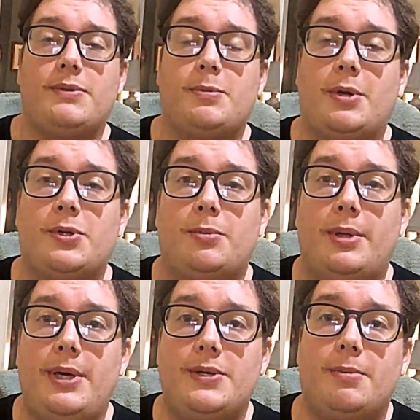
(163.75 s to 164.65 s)
special
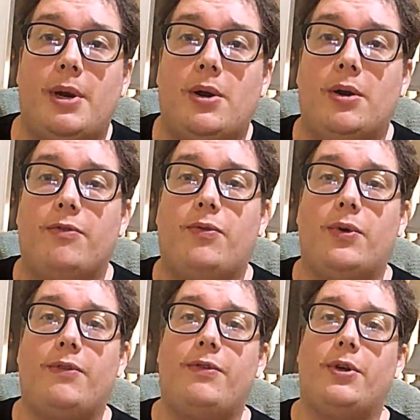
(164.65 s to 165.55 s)
place in my heart
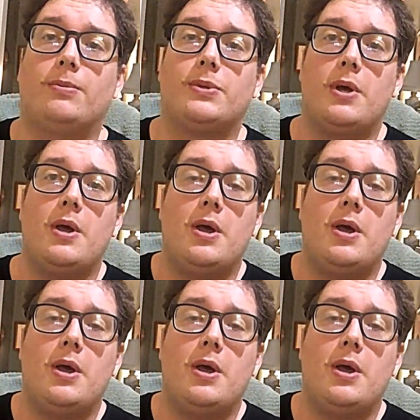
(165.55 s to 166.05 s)
for the films,